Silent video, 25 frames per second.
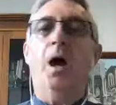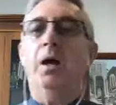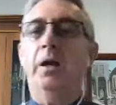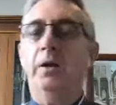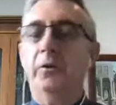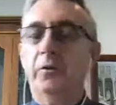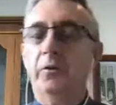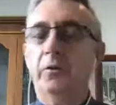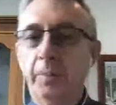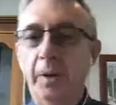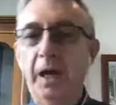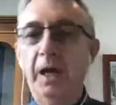Oh,
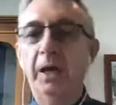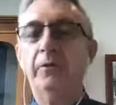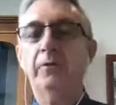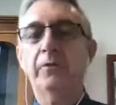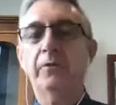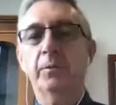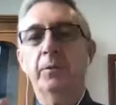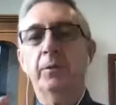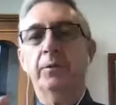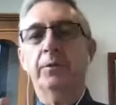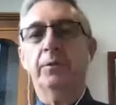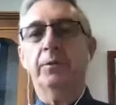it's paid
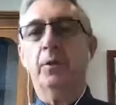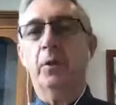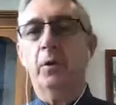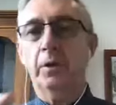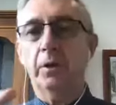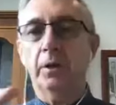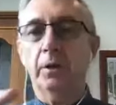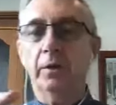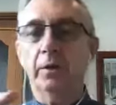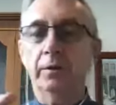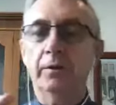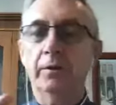from the
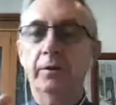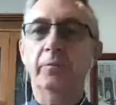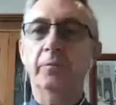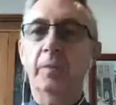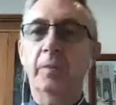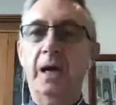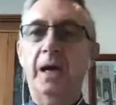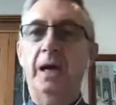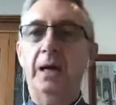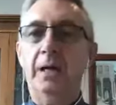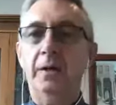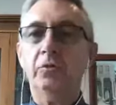30th of
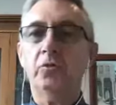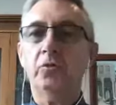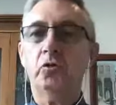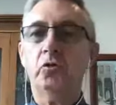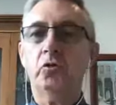March.